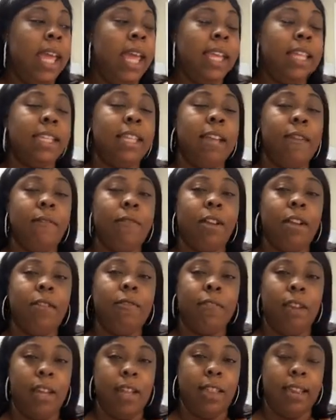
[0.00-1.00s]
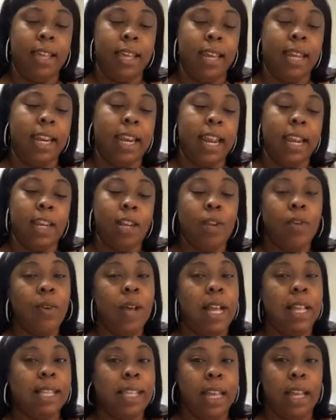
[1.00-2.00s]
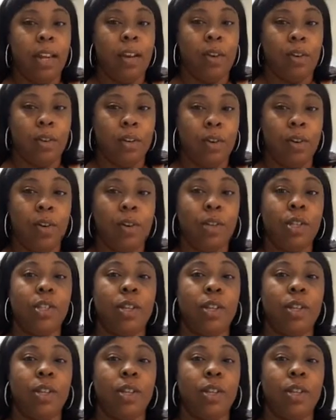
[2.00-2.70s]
is they really thin, and they do not take long to cook.